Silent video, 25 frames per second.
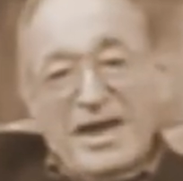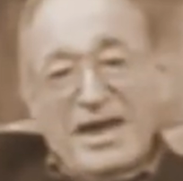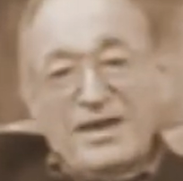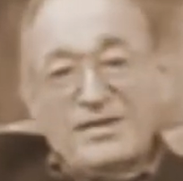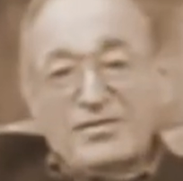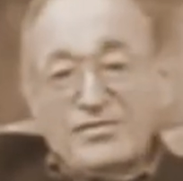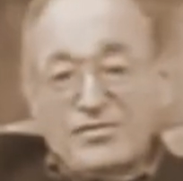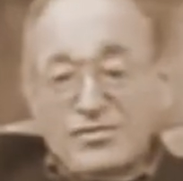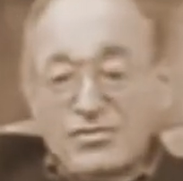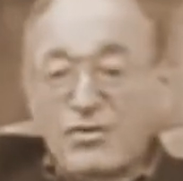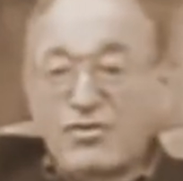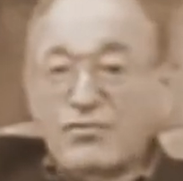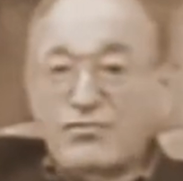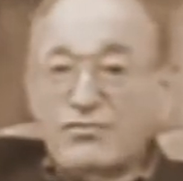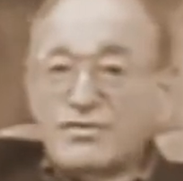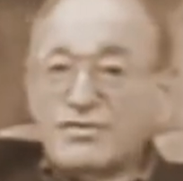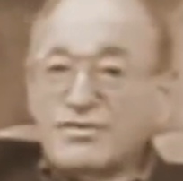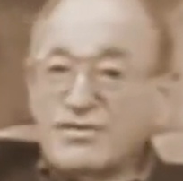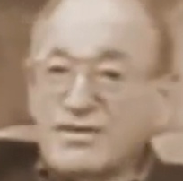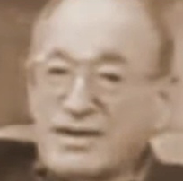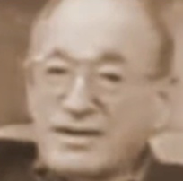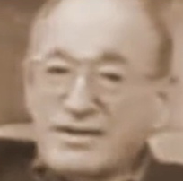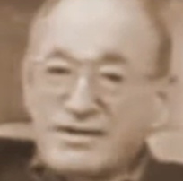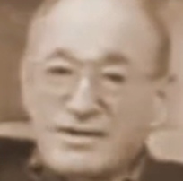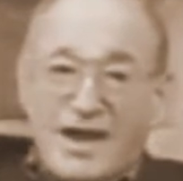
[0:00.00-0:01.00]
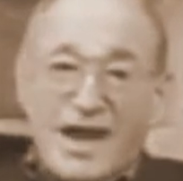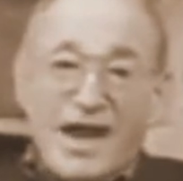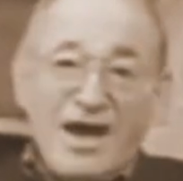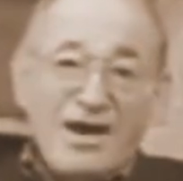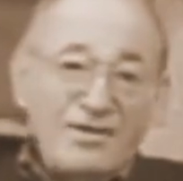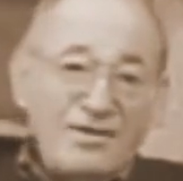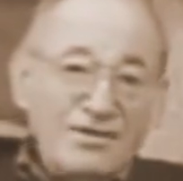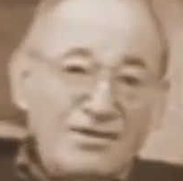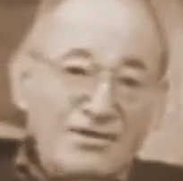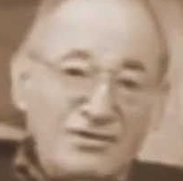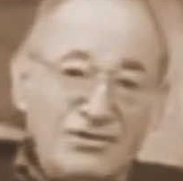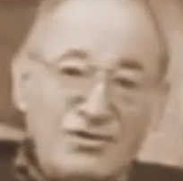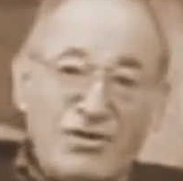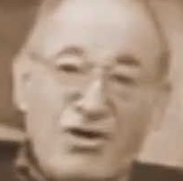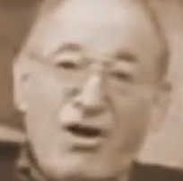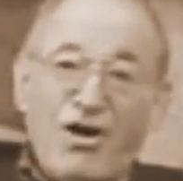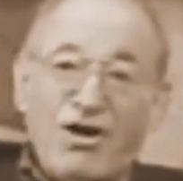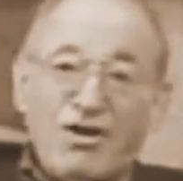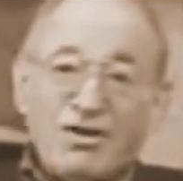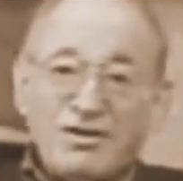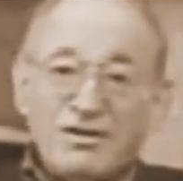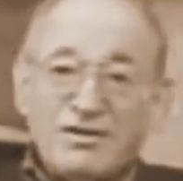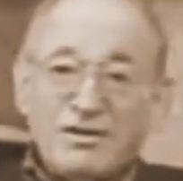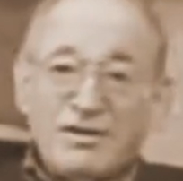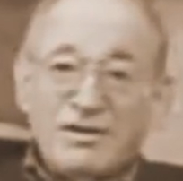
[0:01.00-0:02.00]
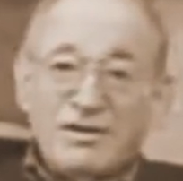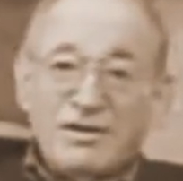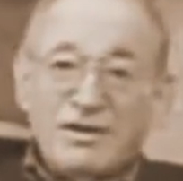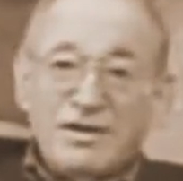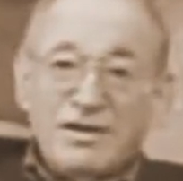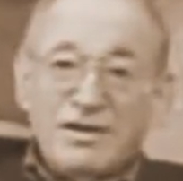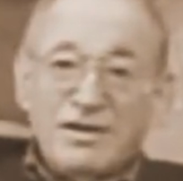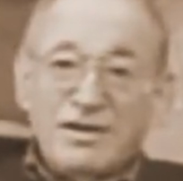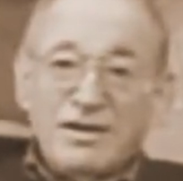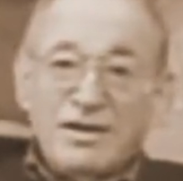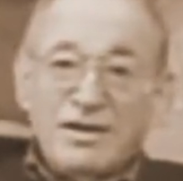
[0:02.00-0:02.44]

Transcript: And so we sat down and talked,